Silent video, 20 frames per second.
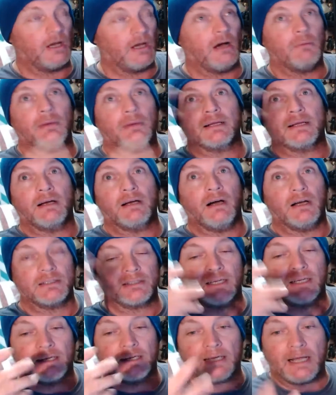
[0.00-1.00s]
Oh my gosh,
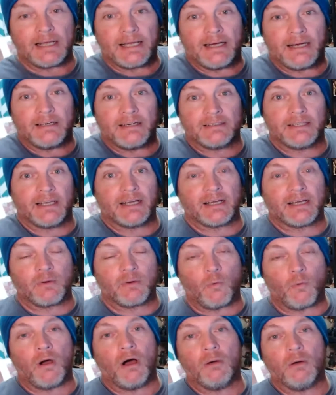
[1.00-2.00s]
I guarantee I got
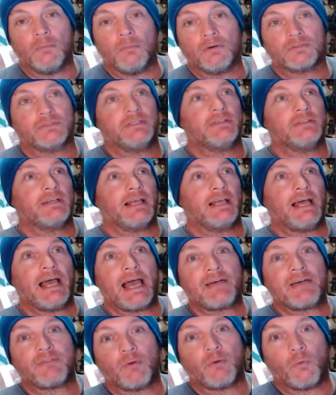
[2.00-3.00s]
almost nearly a
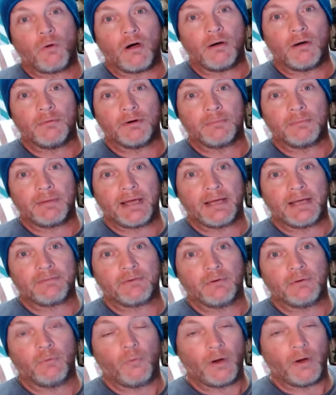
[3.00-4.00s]
half a Walmart bag
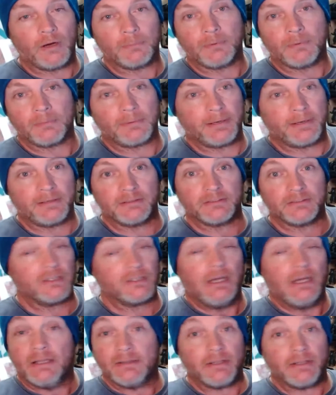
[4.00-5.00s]
full of whale propellers
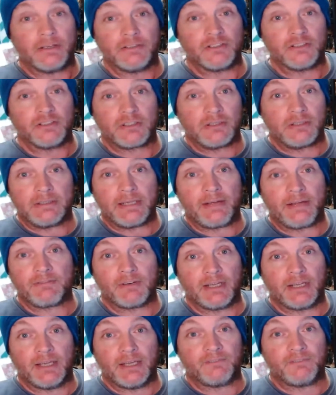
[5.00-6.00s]
that are just can
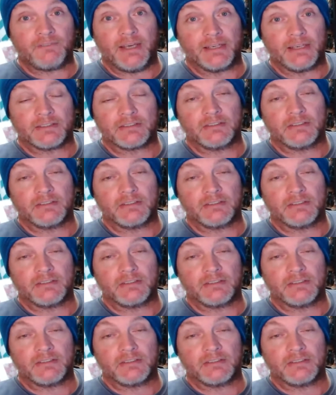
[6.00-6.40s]
never get fixed.